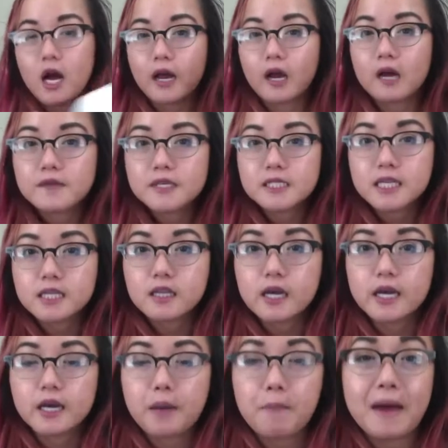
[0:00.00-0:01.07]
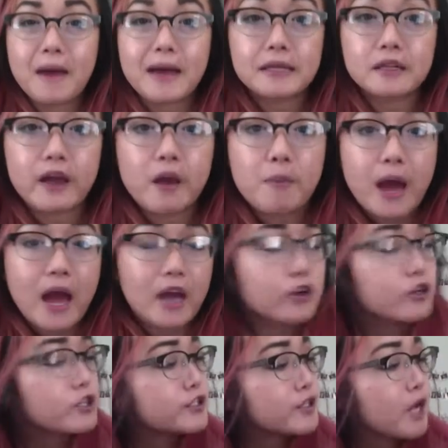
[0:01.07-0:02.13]
I got this in like my glam bag
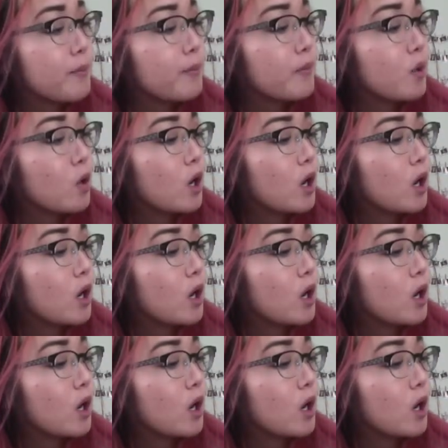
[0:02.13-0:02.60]
or some